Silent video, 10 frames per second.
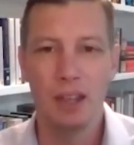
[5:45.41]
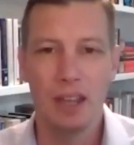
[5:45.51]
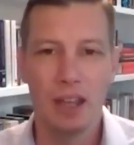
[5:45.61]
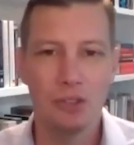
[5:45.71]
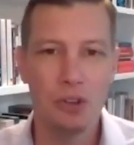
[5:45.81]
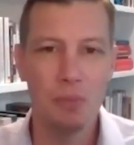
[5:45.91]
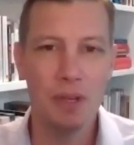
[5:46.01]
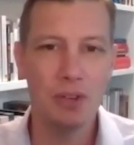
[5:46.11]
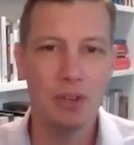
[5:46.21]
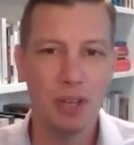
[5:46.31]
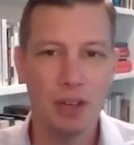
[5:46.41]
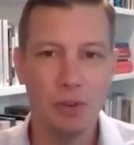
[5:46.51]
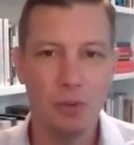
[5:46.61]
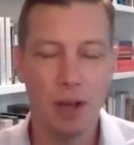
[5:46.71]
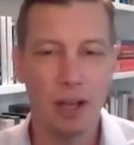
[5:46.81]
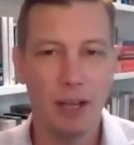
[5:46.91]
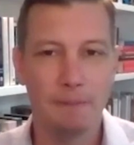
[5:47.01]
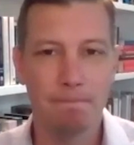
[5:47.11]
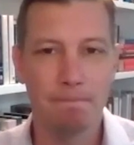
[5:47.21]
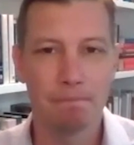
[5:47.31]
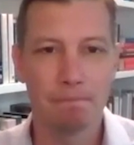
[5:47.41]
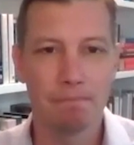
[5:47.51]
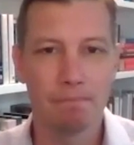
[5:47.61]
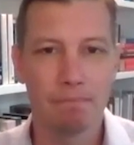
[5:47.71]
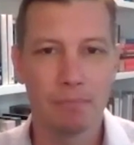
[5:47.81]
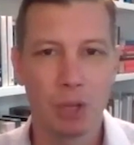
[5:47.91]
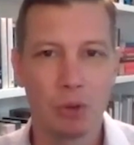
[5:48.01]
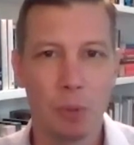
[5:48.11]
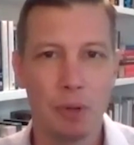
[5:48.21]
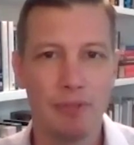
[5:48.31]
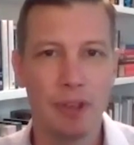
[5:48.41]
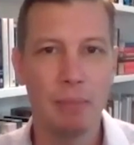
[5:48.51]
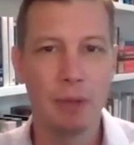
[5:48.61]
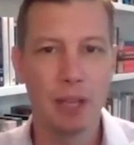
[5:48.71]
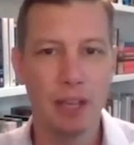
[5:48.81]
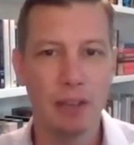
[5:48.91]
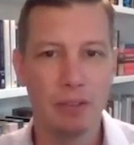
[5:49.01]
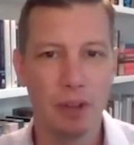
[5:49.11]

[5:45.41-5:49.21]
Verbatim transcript: Yeah, so you mentioned that you grew up in a family